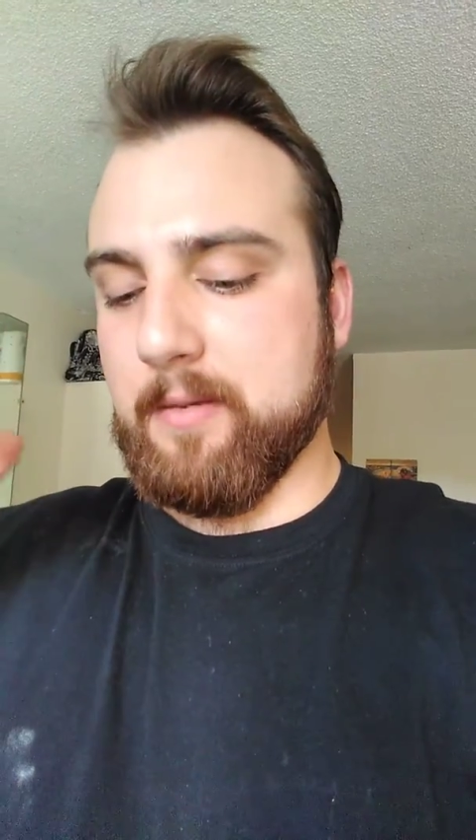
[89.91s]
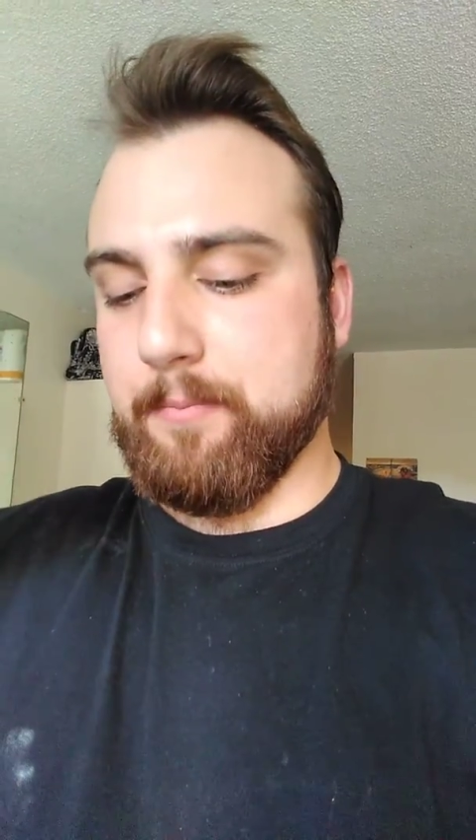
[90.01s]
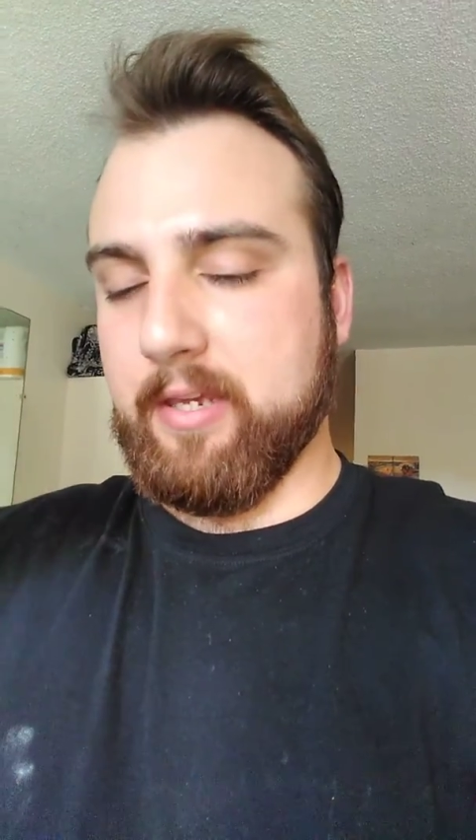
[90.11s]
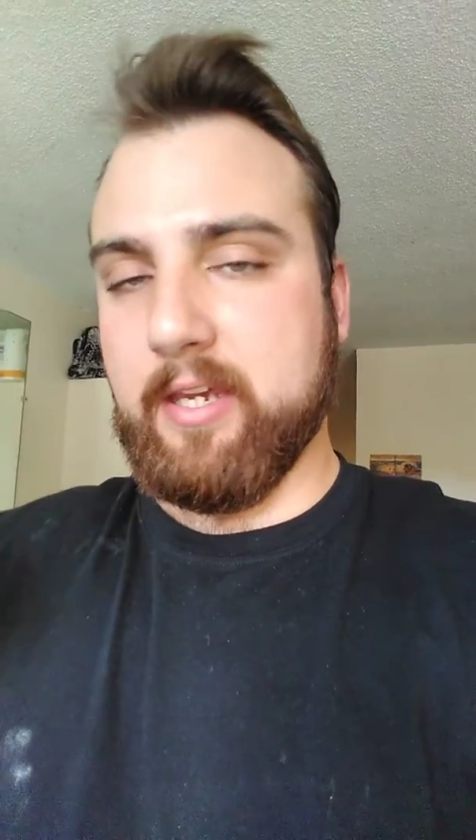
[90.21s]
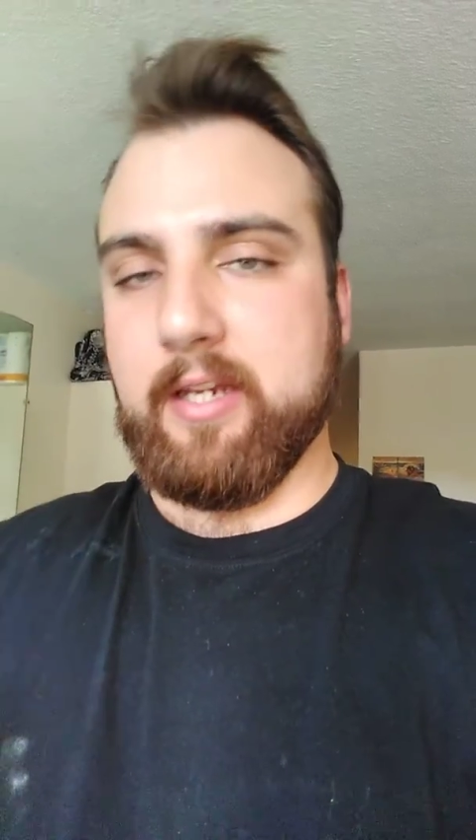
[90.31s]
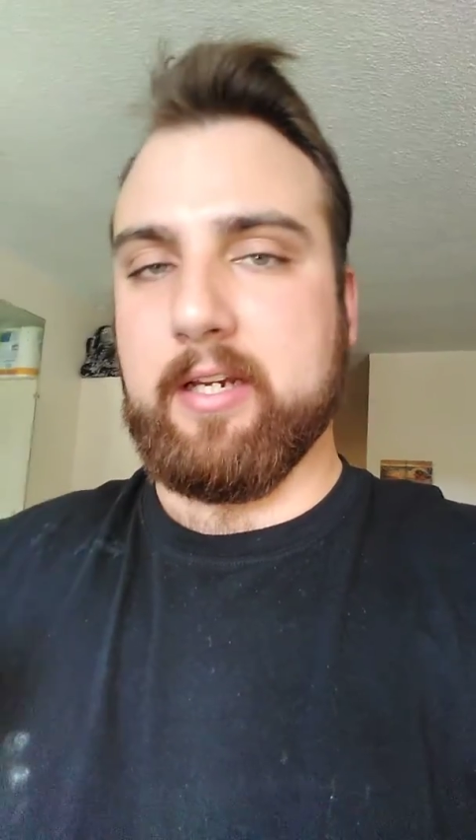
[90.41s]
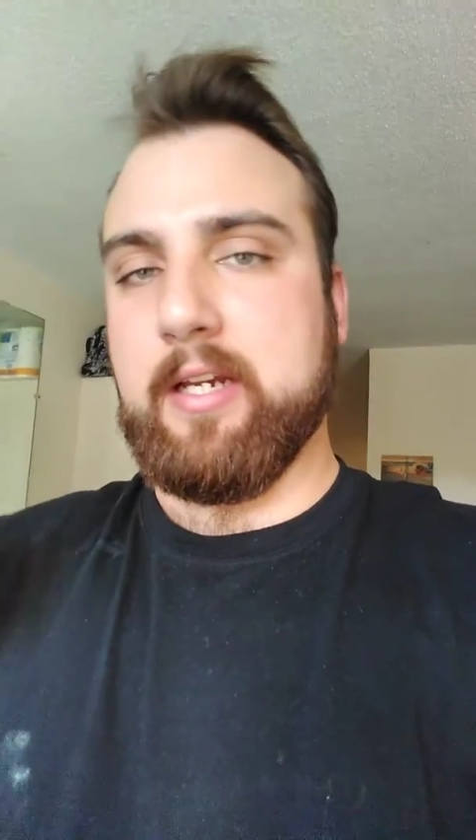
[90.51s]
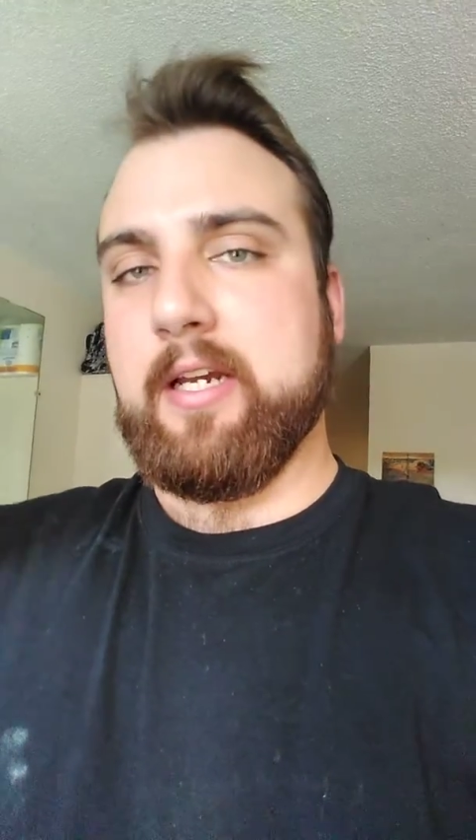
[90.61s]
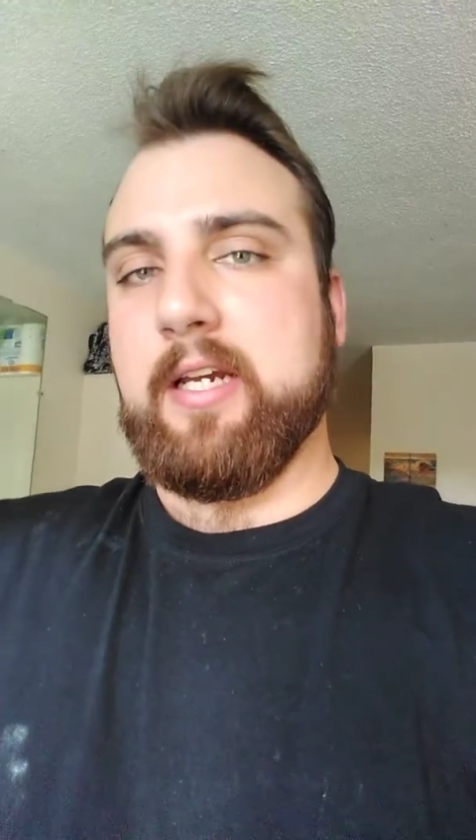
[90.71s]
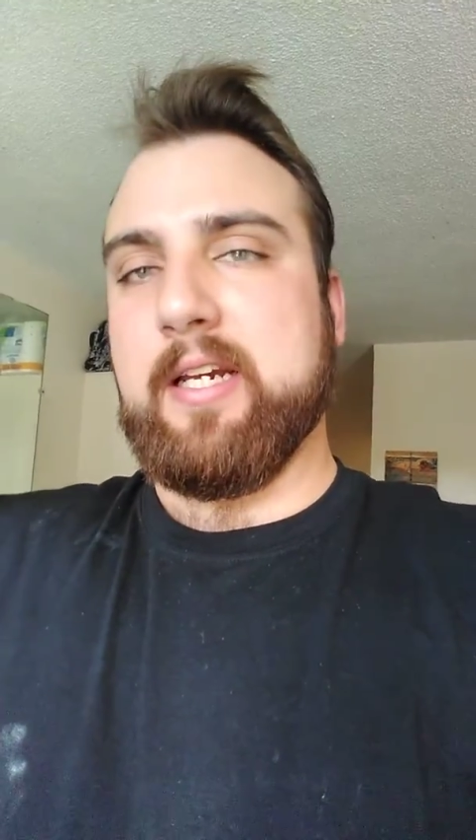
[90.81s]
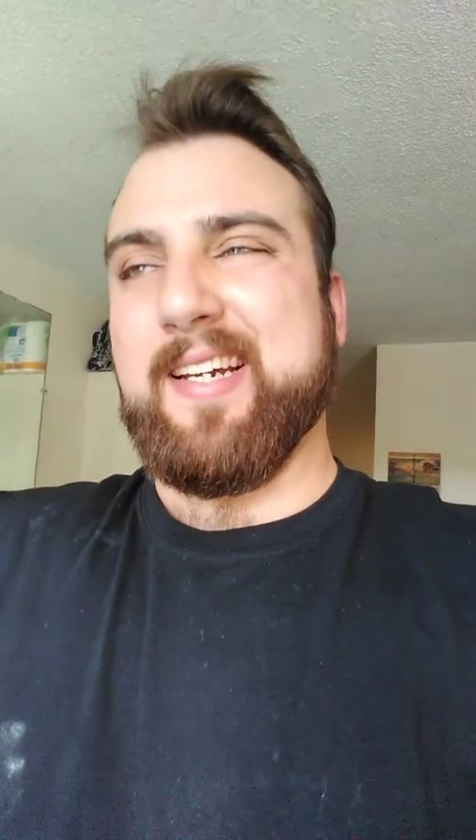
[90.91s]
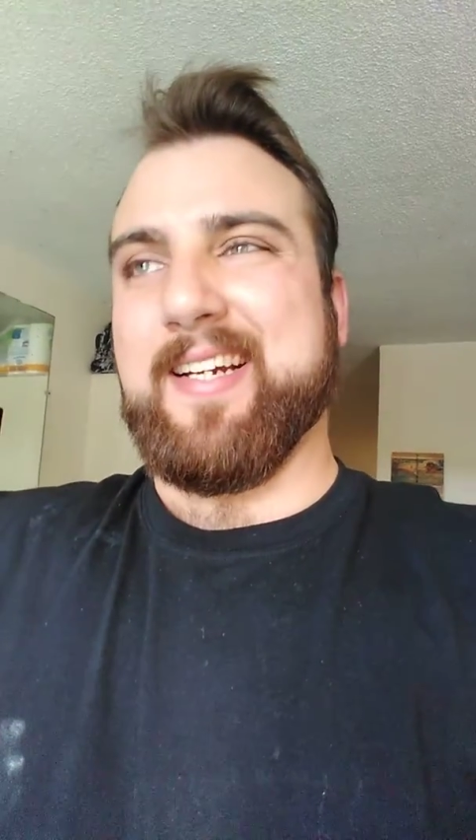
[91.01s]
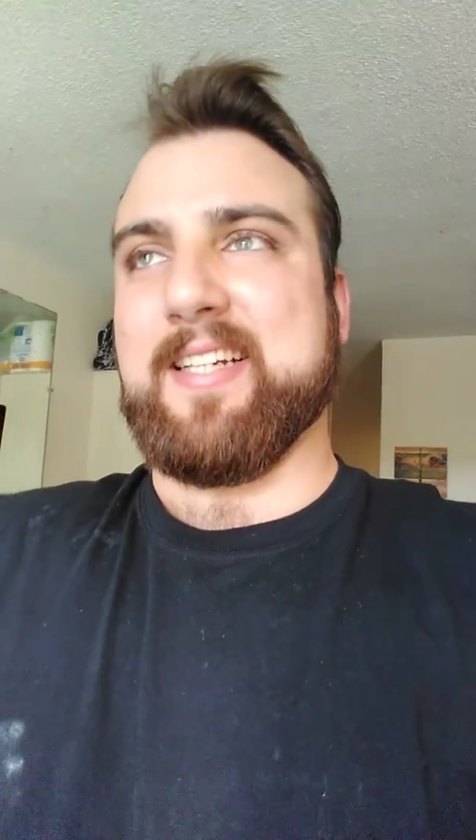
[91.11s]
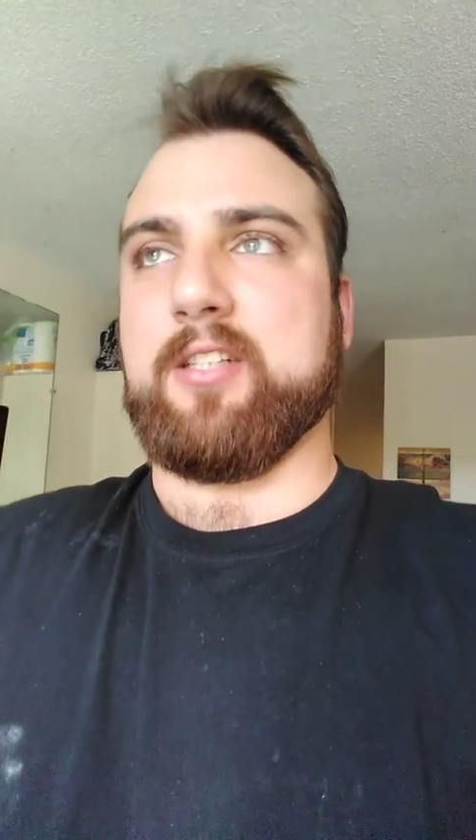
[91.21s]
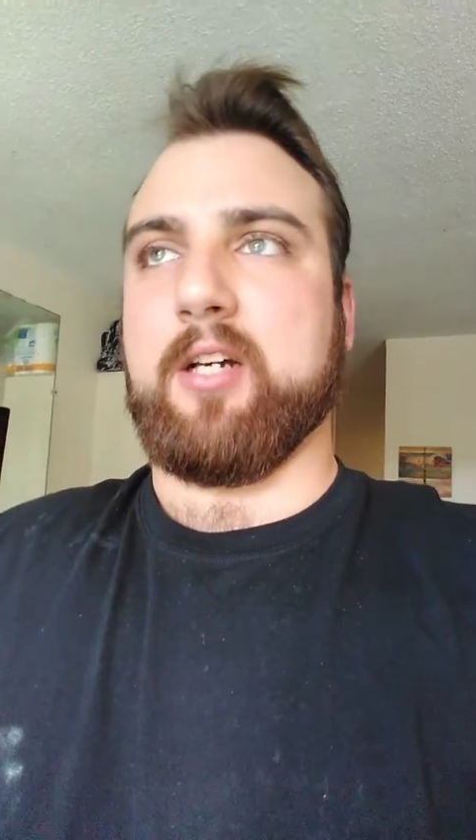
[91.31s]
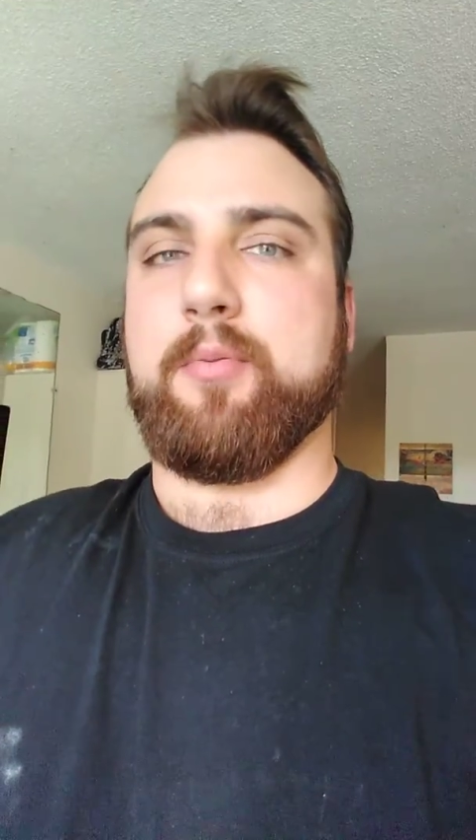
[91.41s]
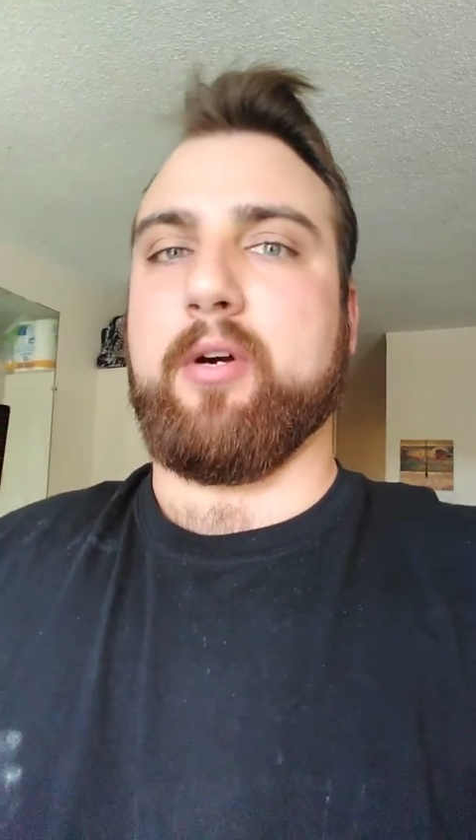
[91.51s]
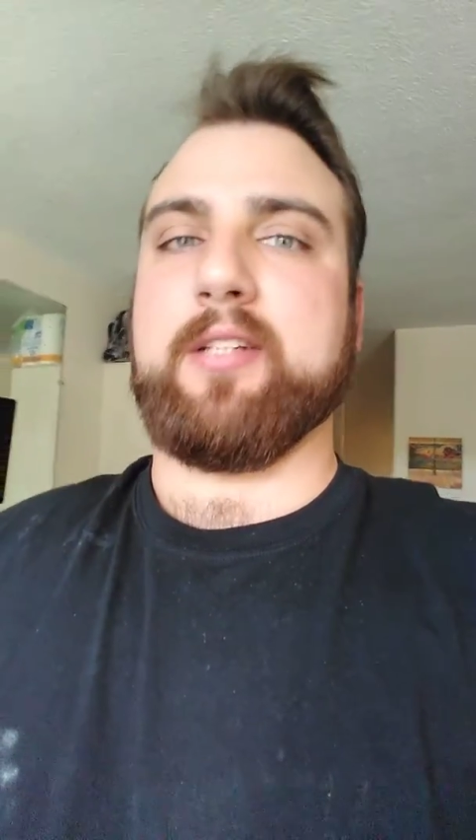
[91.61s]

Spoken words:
being as on point